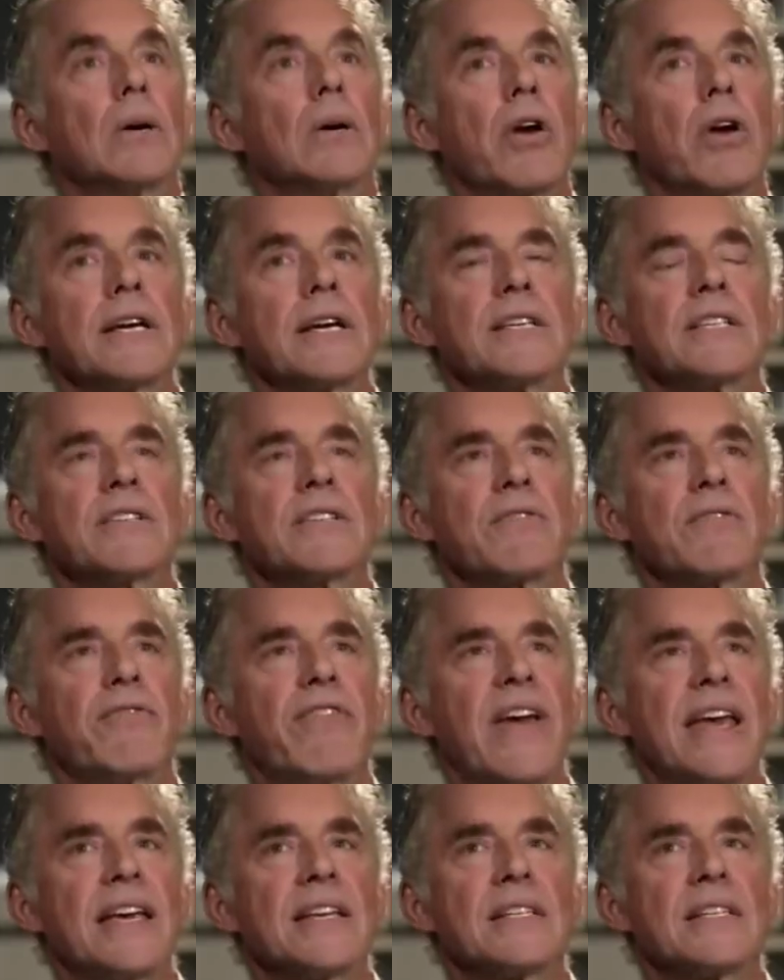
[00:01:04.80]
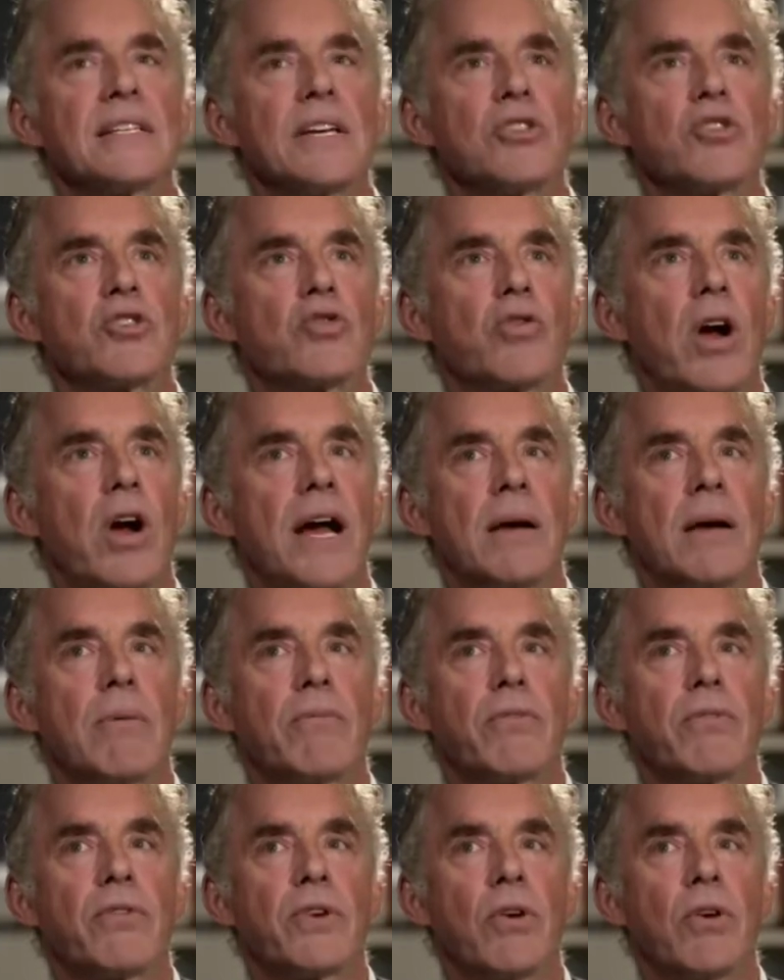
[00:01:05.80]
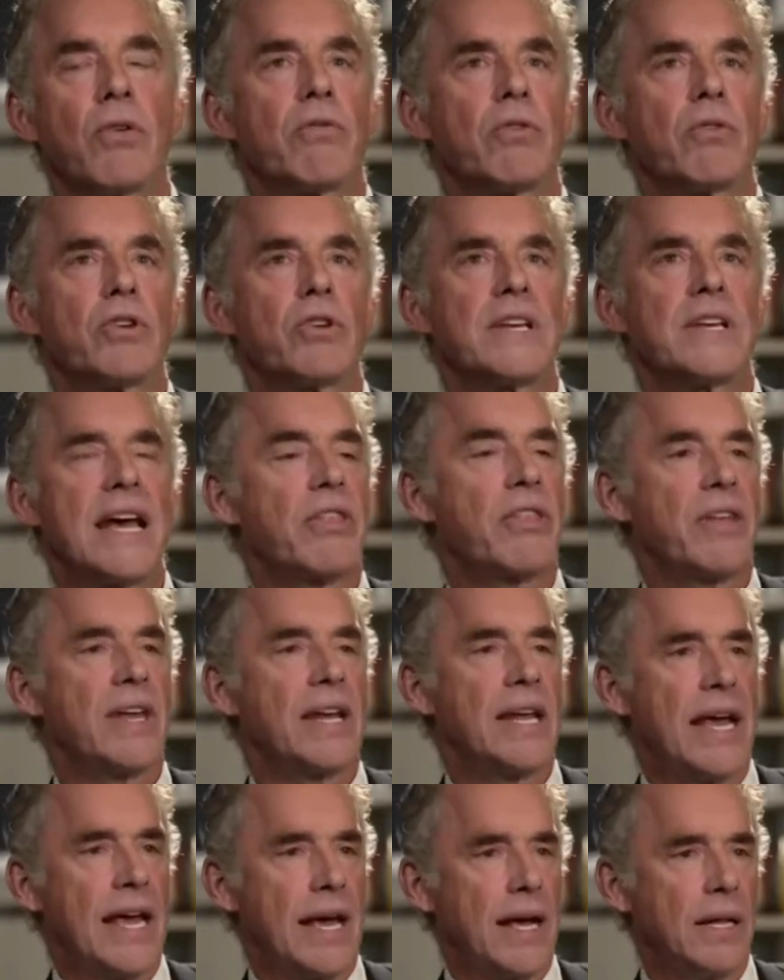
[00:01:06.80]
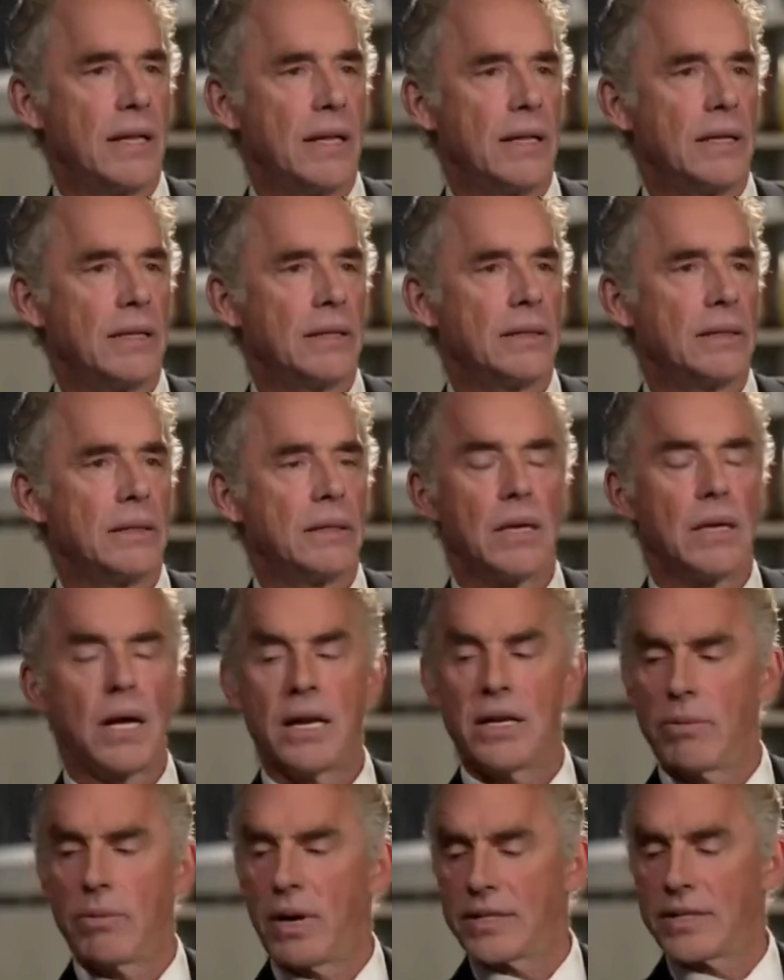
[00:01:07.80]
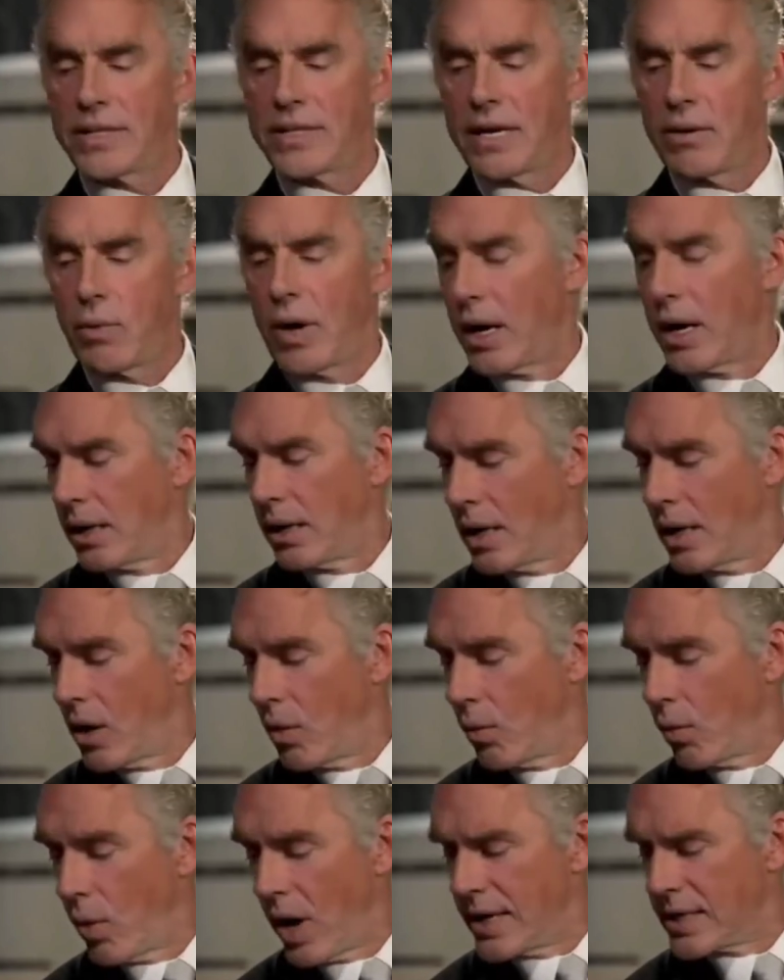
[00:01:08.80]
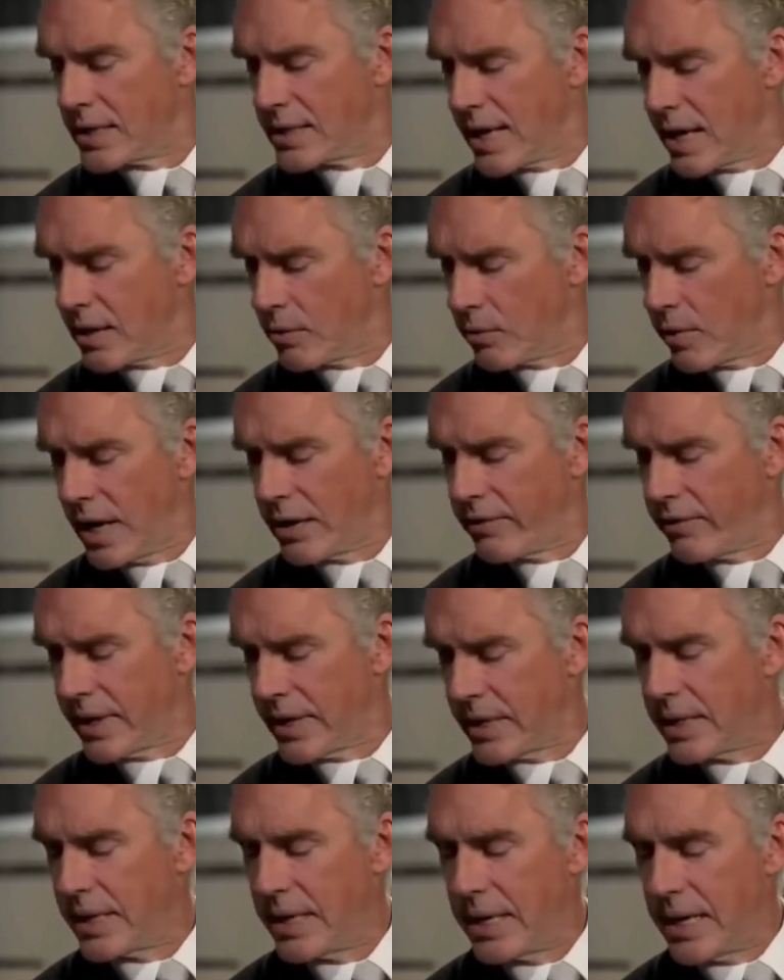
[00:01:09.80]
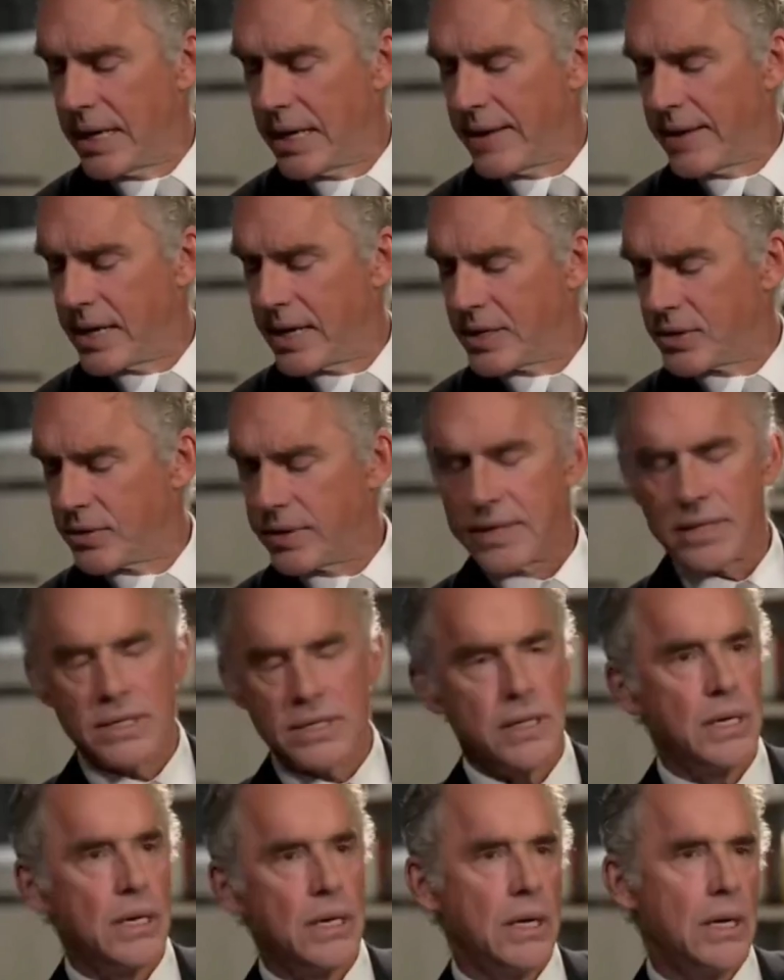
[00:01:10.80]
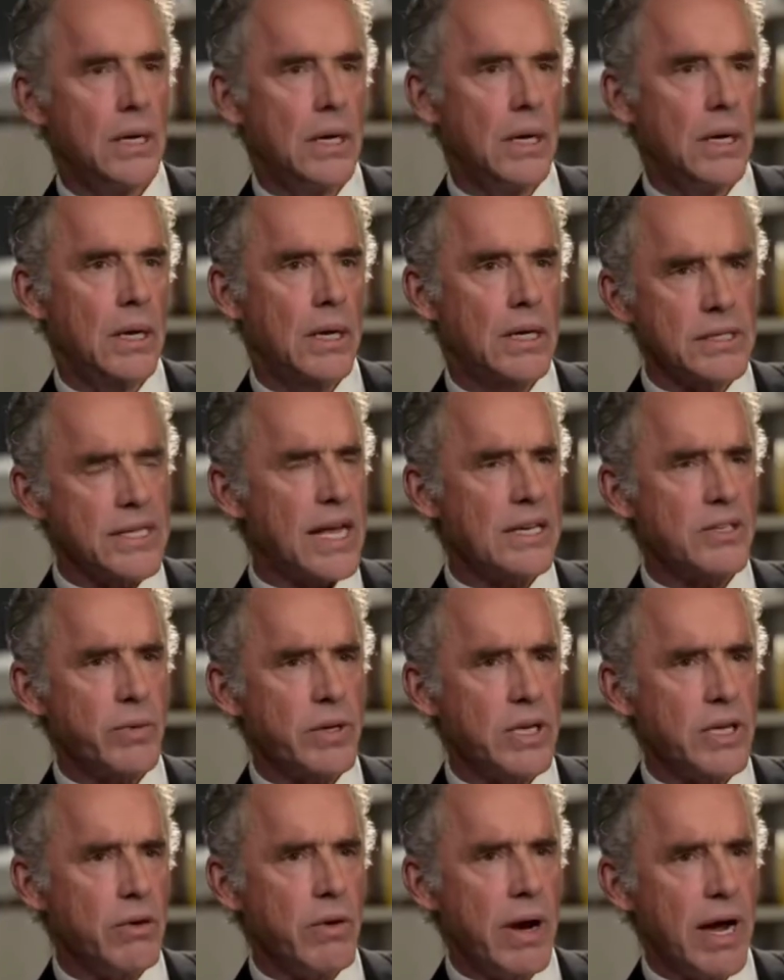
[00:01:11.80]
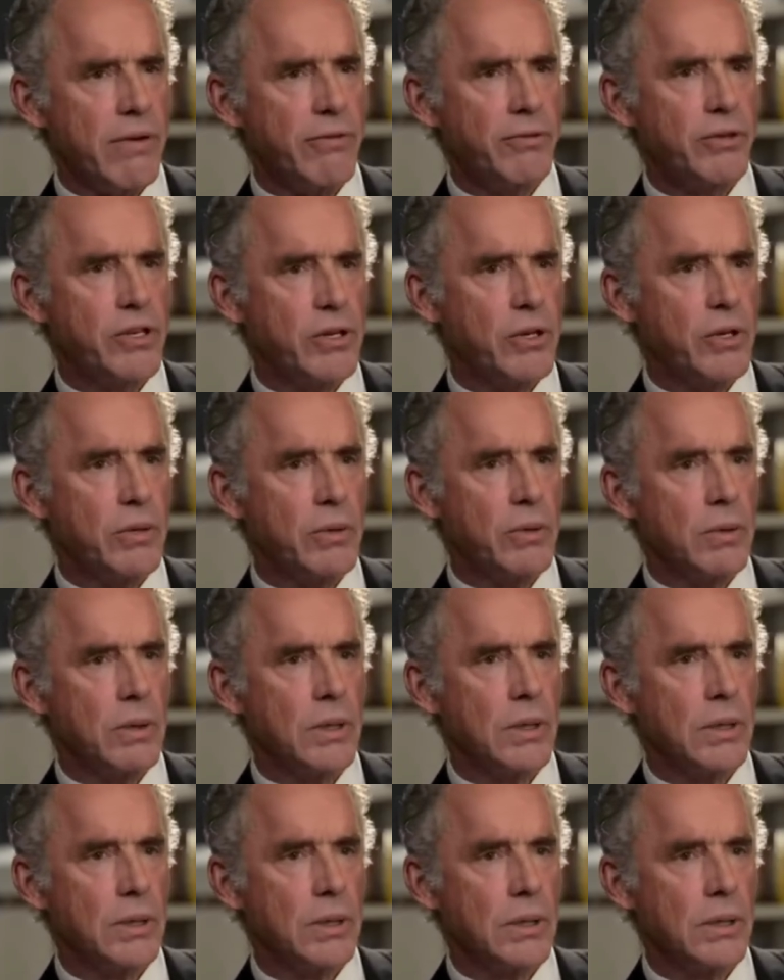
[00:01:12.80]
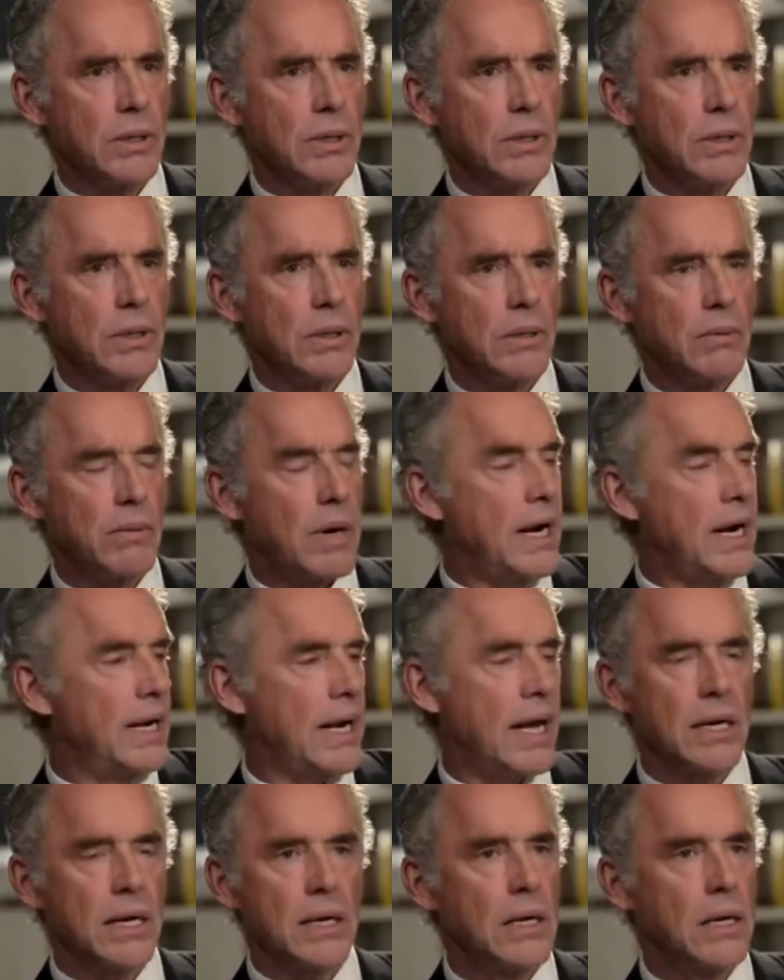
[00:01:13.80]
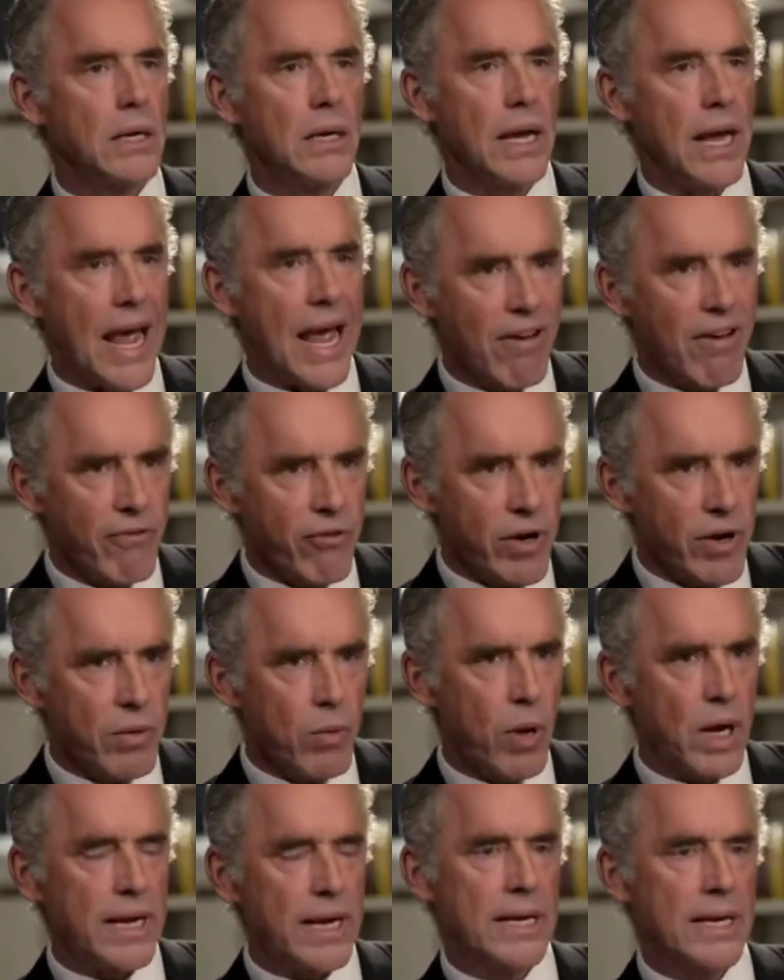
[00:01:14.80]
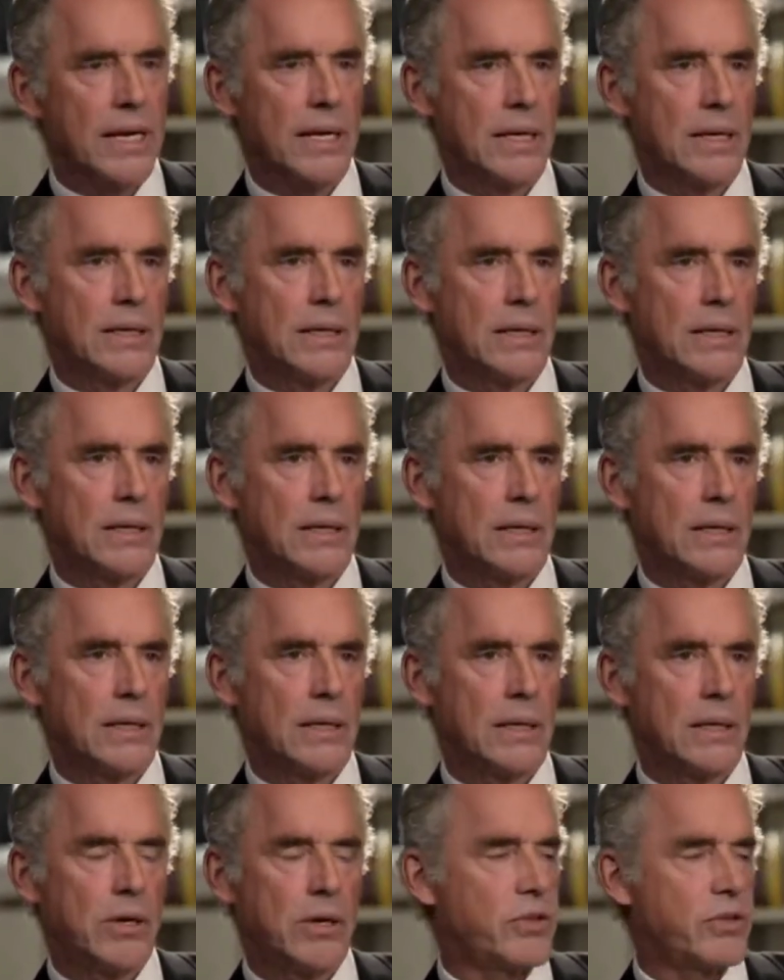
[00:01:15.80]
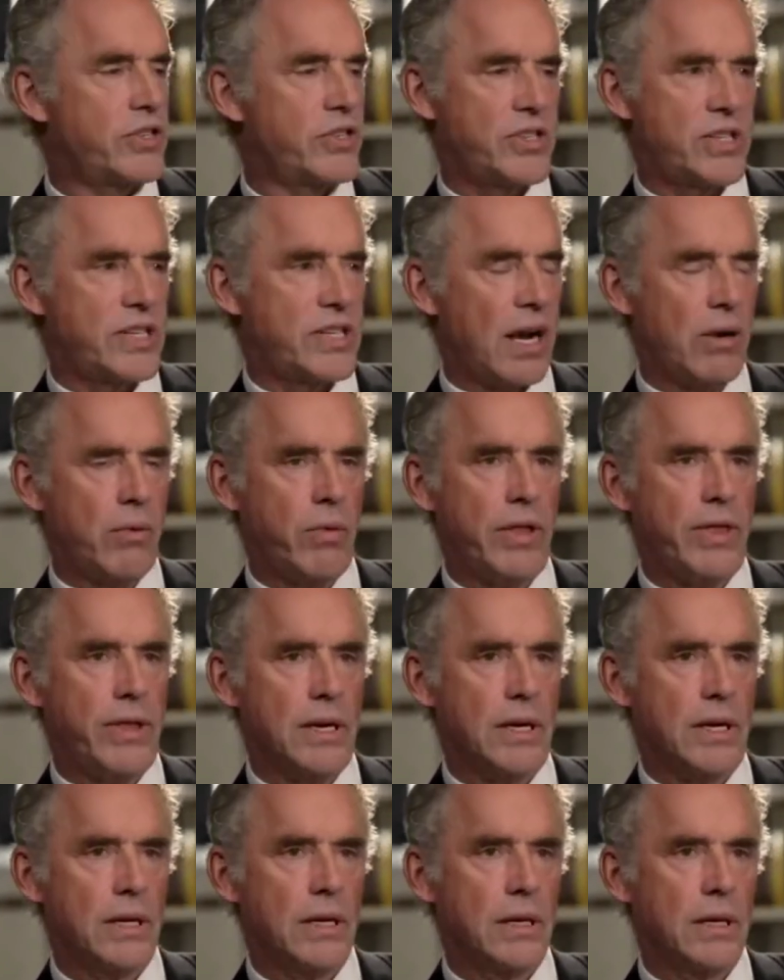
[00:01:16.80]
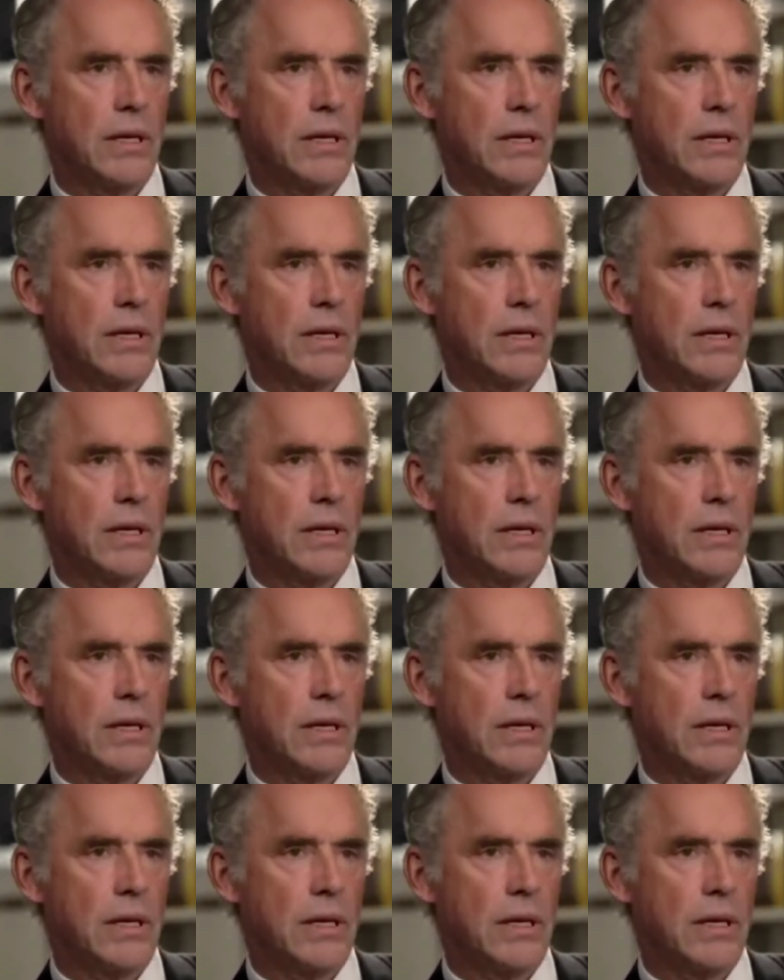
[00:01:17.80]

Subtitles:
Christ faced and triumphed over death and hell. And you might say, well, why is that relevant? And the answer is, because that's what you have to do. Right, and everyone, you're stuck with it.